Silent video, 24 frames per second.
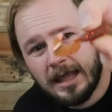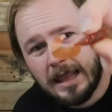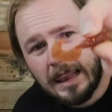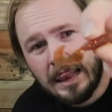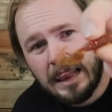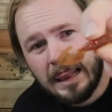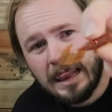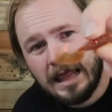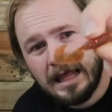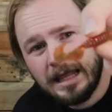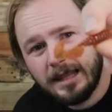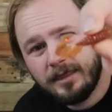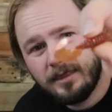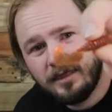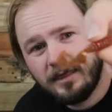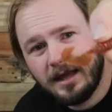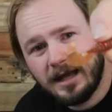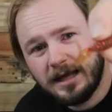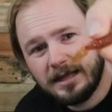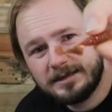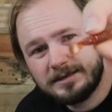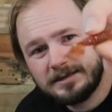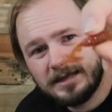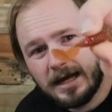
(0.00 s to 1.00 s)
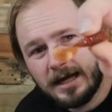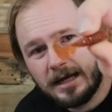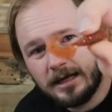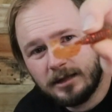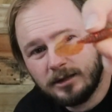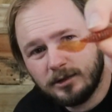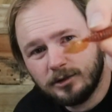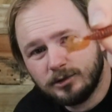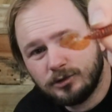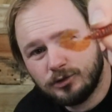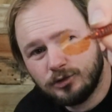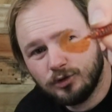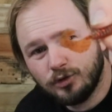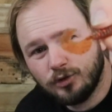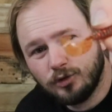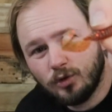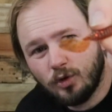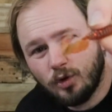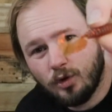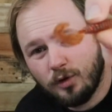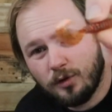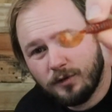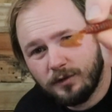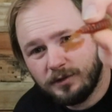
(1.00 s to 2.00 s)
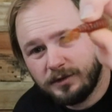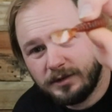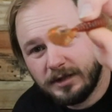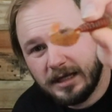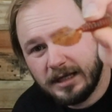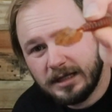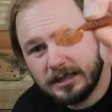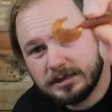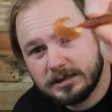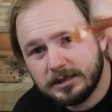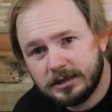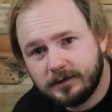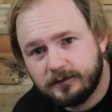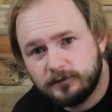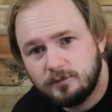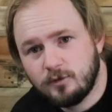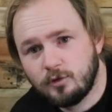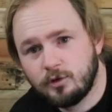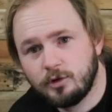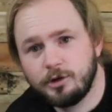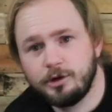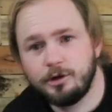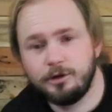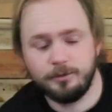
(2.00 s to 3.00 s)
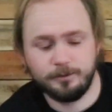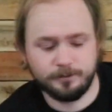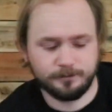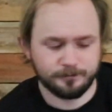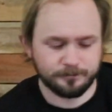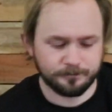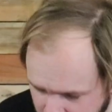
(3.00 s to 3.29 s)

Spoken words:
Let that tail do all the dancing for you.